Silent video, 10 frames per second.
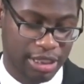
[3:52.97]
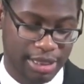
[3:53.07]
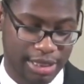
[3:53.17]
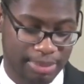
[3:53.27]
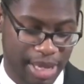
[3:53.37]

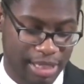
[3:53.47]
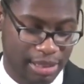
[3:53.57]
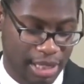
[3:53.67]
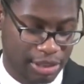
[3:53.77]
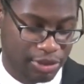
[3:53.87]
Jesus
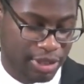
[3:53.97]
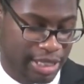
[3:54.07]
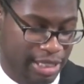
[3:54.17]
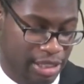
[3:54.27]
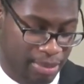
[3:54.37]
makes
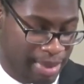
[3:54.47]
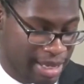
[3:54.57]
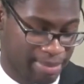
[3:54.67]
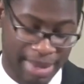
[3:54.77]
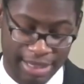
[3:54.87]

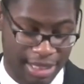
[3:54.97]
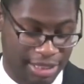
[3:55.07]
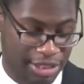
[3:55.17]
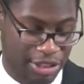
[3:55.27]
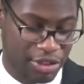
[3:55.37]

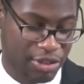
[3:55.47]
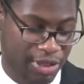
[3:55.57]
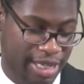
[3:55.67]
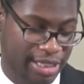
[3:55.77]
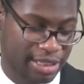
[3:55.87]
us new
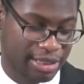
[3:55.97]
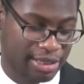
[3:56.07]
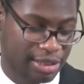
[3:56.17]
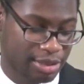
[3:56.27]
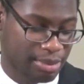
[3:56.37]

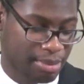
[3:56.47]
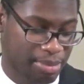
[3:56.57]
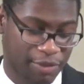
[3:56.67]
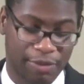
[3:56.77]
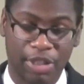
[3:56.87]
creations,
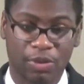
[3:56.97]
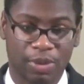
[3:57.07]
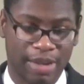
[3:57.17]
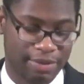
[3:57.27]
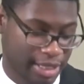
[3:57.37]
but
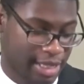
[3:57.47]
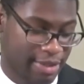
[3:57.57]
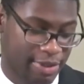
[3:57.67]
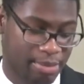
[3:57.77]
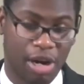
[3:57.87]
first we have to
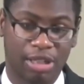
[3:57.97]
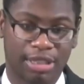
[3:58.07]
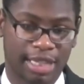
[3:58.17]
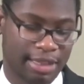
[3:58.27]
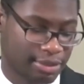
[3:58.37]
give him
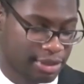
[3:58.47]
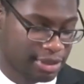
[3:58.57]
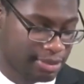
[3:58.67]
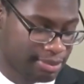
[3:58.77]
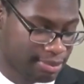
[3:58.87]

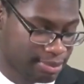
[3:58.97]
ourselves.